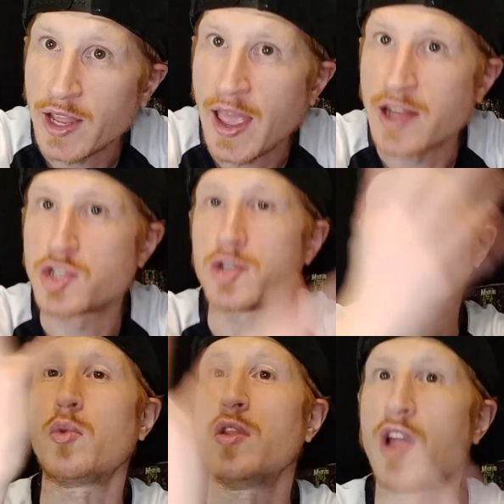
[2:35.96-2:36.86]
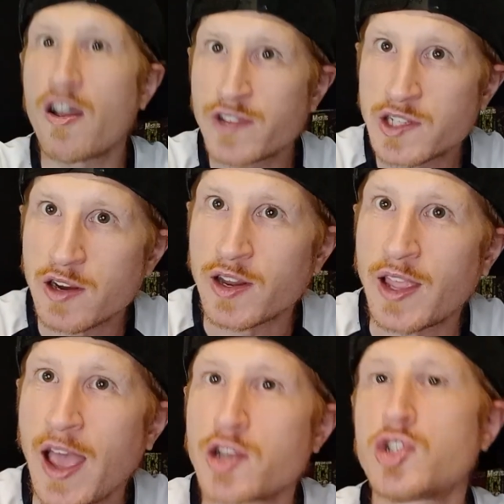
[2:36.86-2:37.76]
to catch you. Love is there to
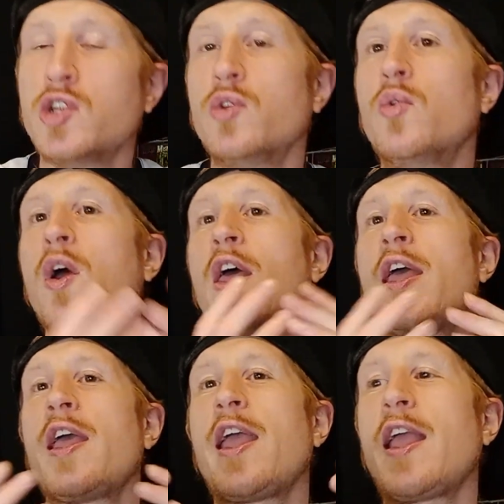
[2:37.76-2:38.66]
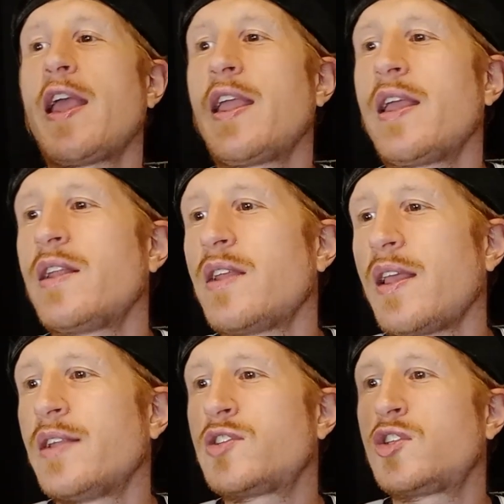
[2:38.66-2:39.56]
catch you. And
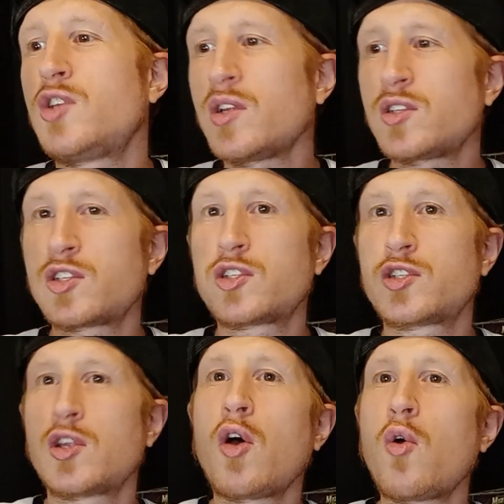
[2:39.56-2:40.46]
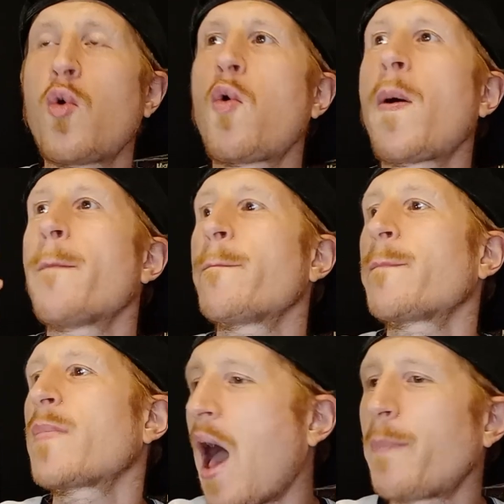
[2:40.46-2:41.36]
it's just so
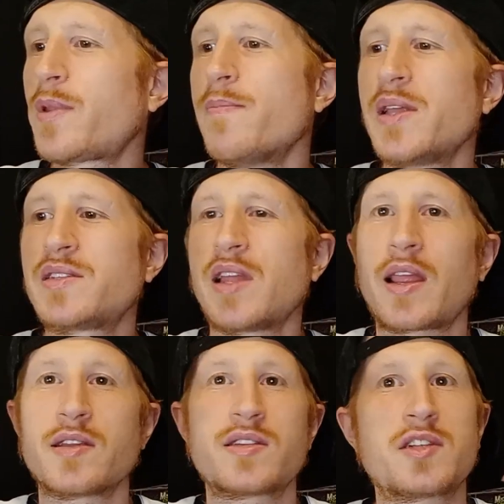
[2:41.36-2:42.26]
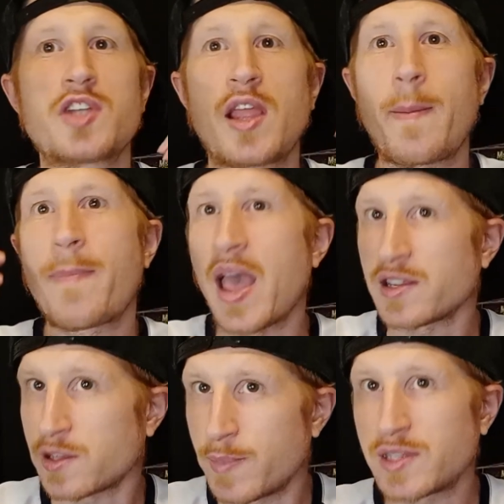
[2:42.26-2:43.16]
optimistic and such a
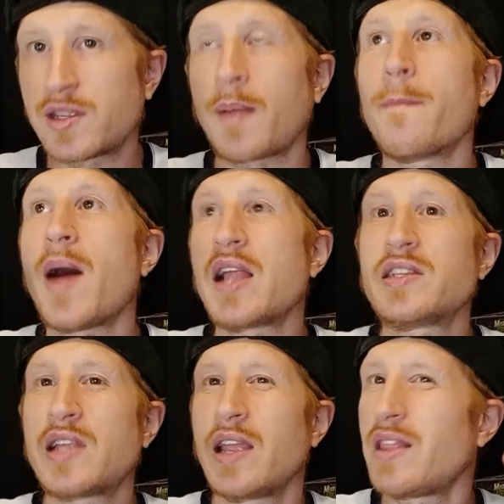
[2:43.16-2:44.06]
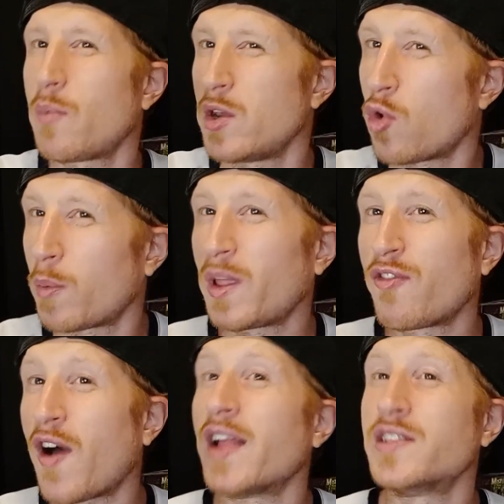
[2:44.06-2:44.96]
pessimistic mind state that we normally
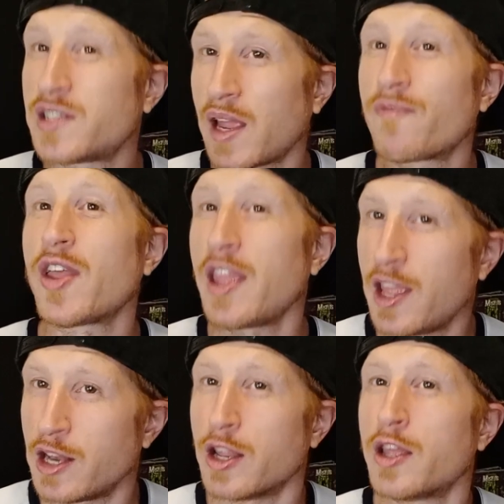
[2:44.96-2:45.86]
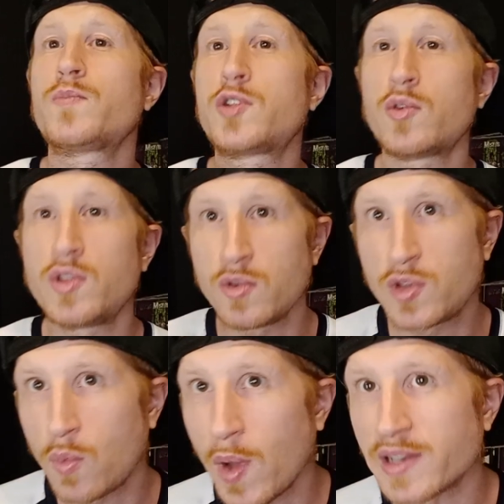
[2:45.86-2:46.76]
find Sampha in. So due
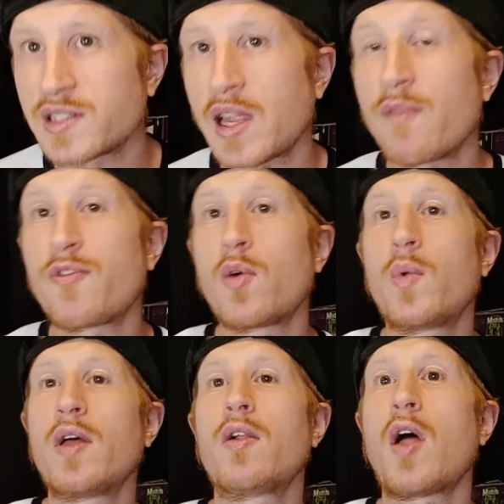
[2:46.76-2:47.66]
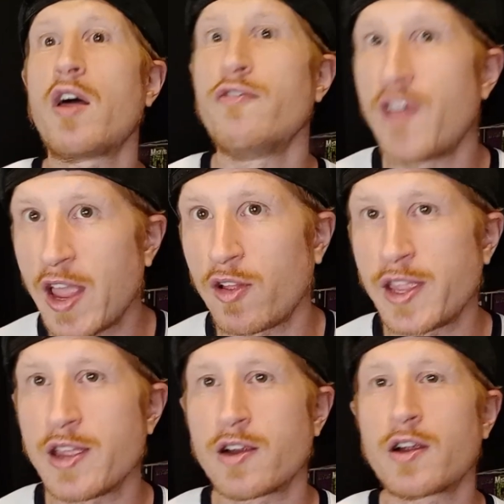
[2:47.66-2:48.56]
to what Sampha will unveil
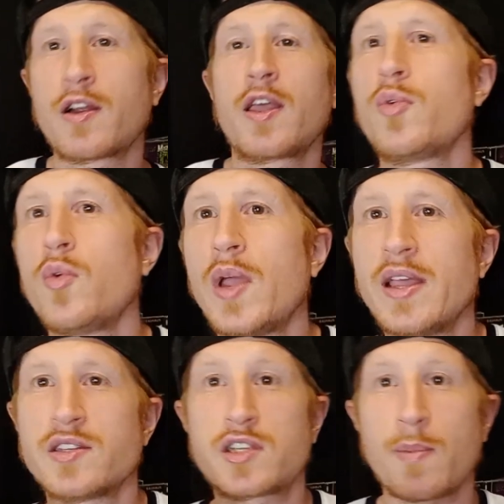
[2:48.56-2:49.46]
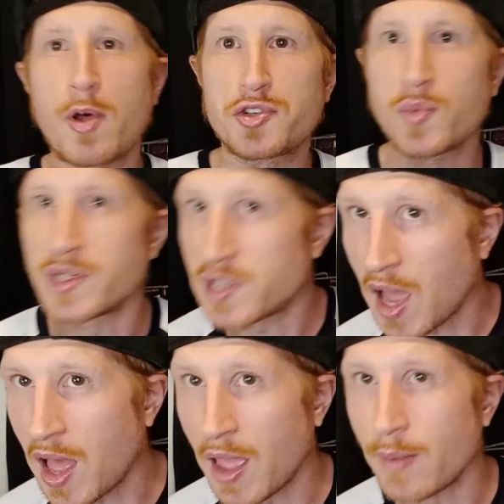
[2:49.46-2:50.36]
here through his tumultuous
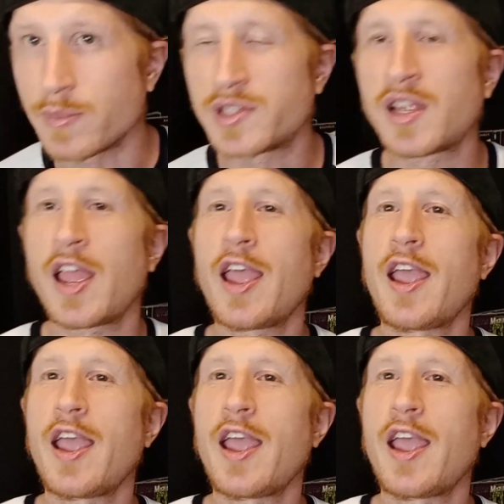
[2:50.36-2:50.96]
times,